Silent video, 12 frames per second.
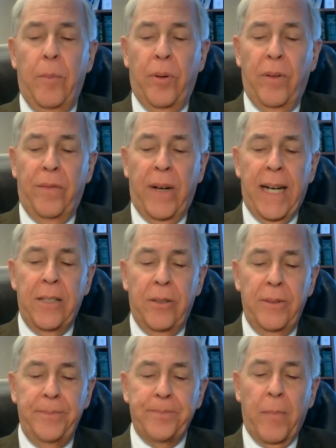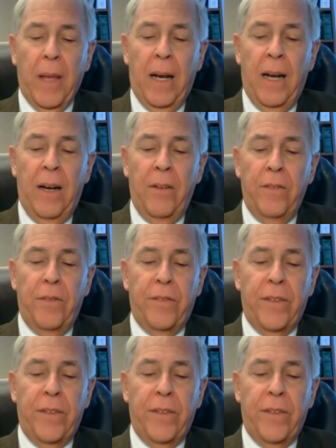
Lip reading: provider of